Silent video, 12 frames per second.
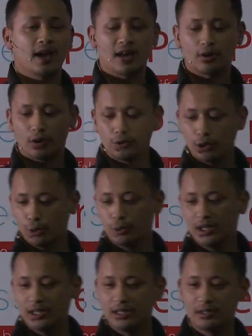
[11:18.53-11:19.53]
And although
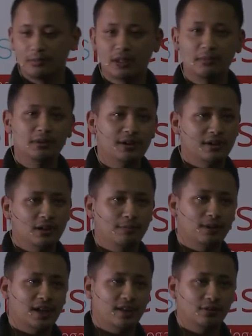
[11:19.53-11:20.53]
we immediately
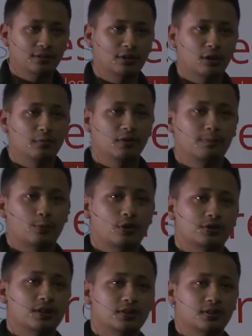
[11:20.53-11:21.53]
began the recovery
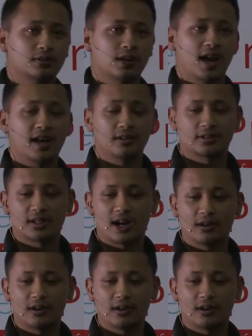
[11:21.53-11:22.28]
process and